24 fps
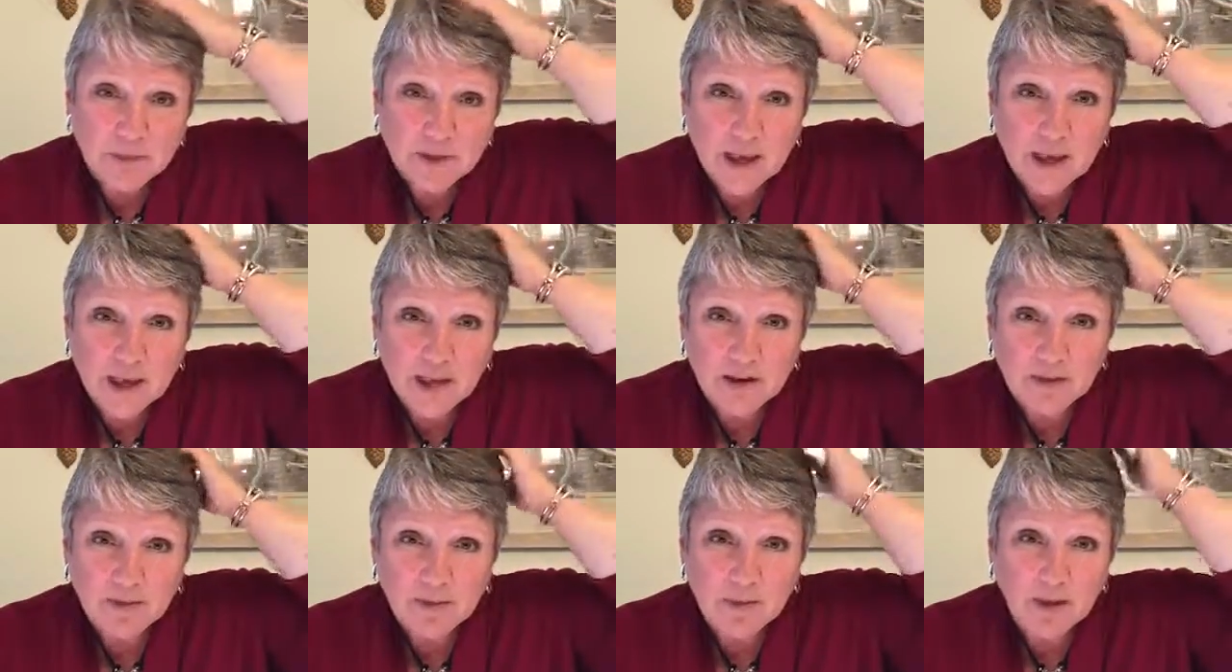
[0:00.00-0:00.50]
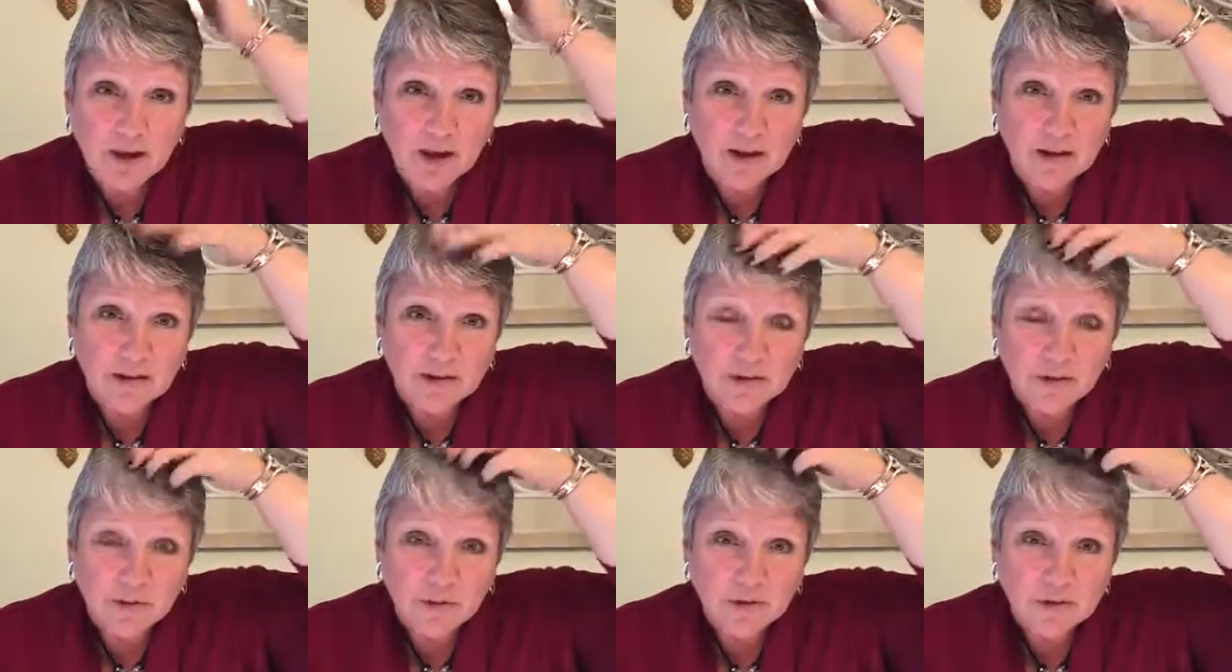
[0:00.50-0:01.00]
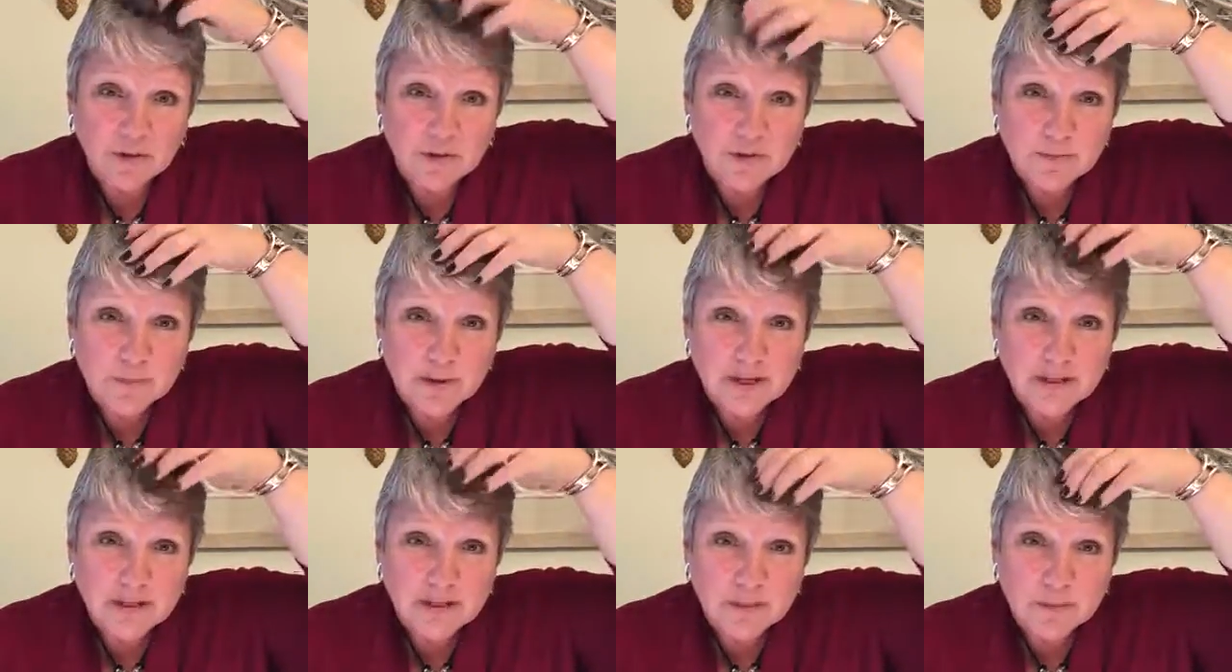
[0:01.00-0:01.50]
Kind of just
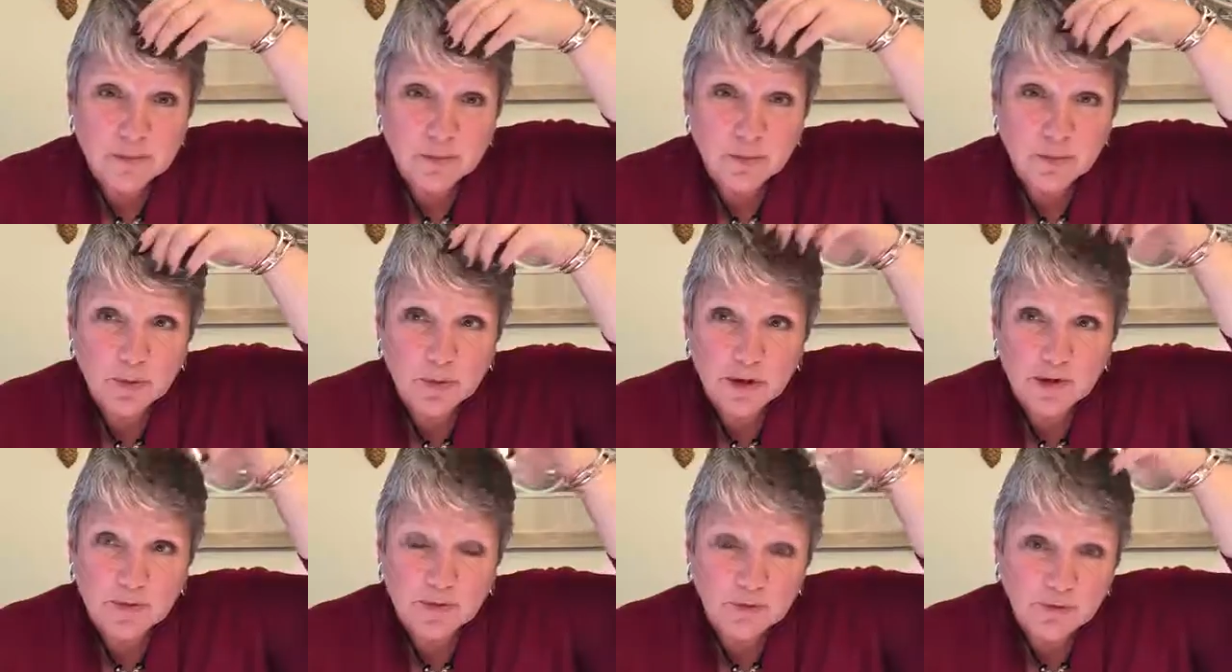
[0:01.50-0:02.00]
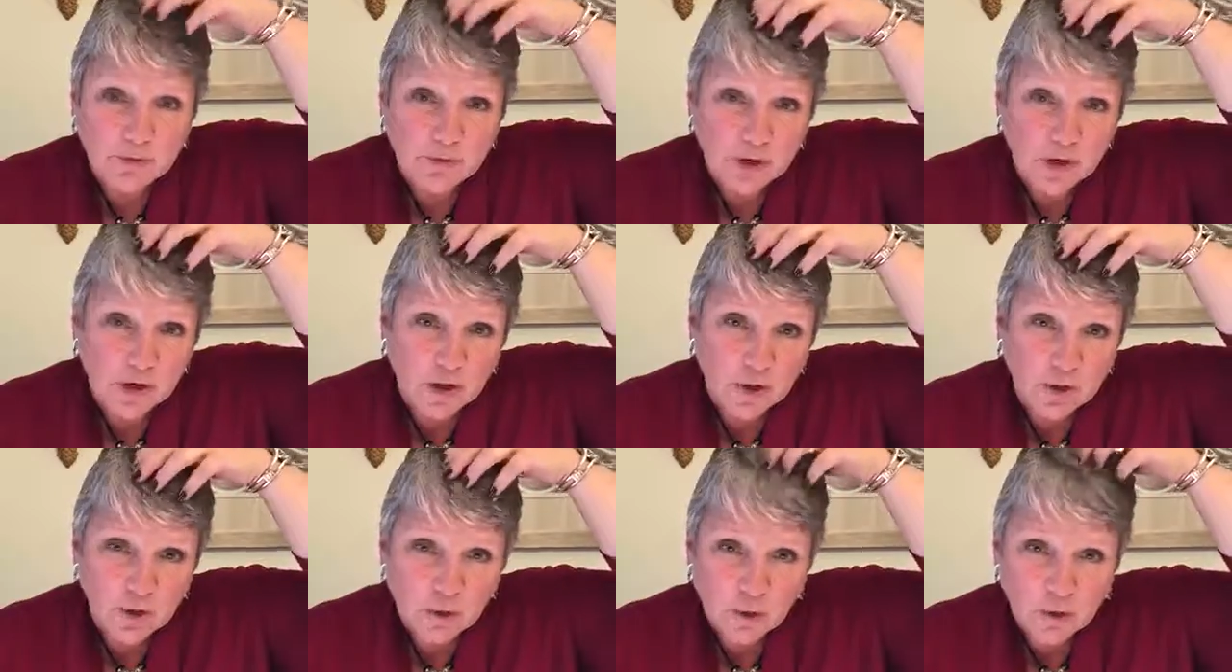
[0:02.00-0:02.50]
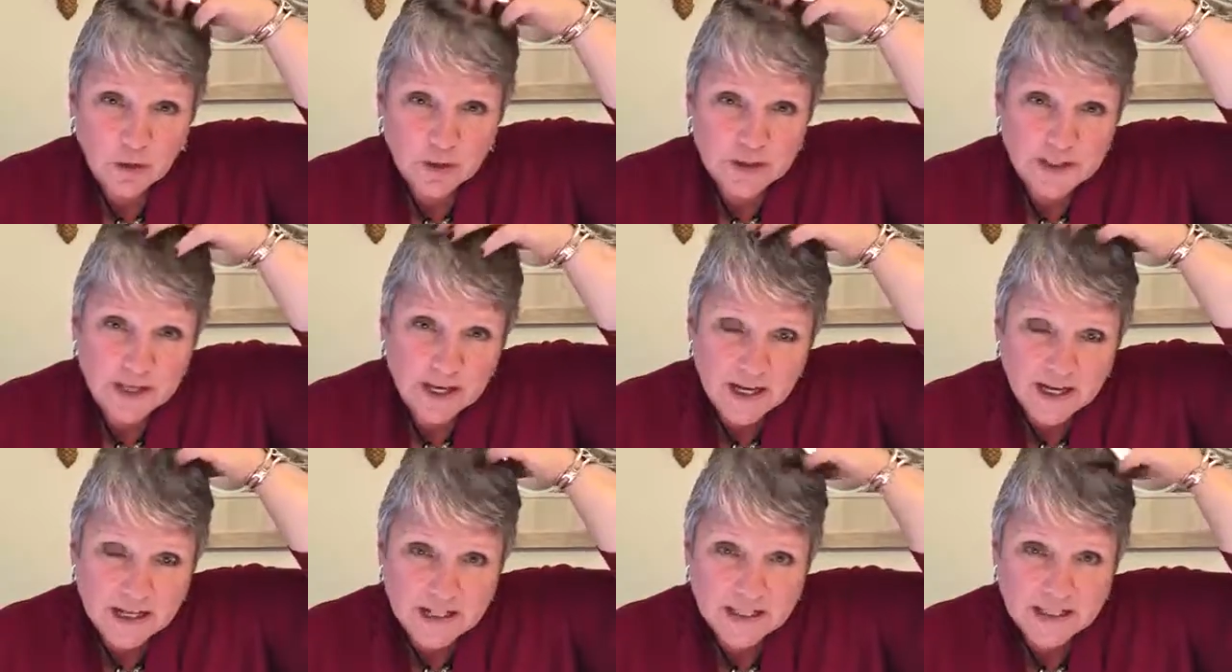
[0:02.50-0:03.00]
past the prefrontal
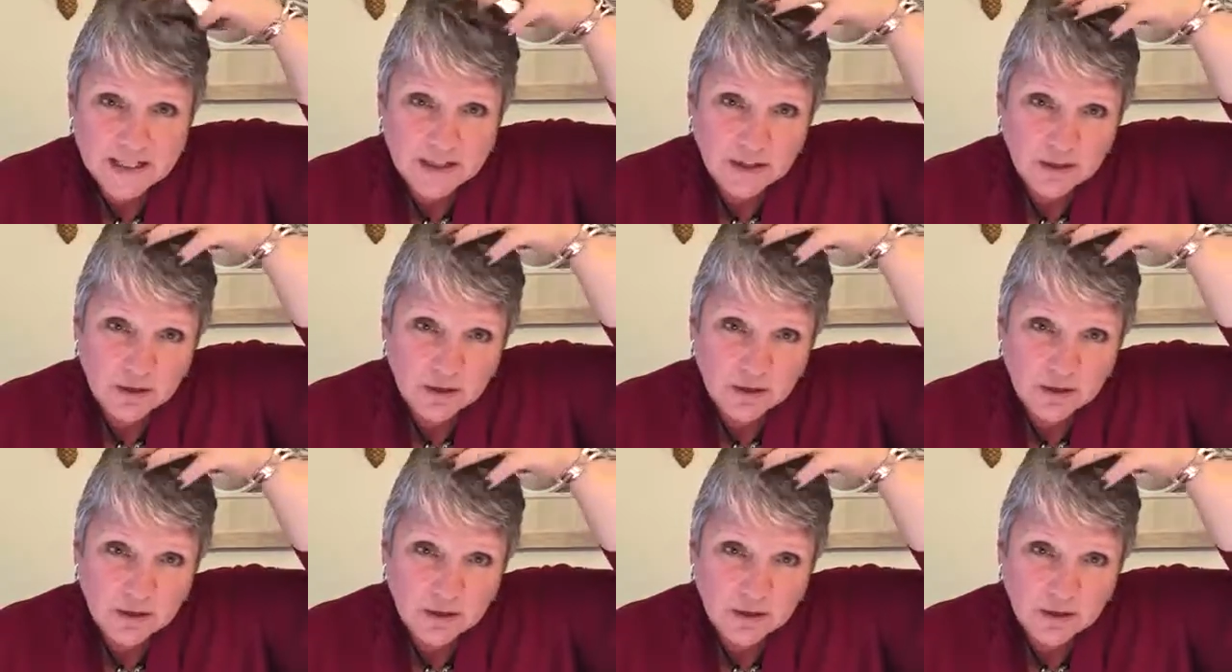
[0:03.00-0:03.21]
cortex,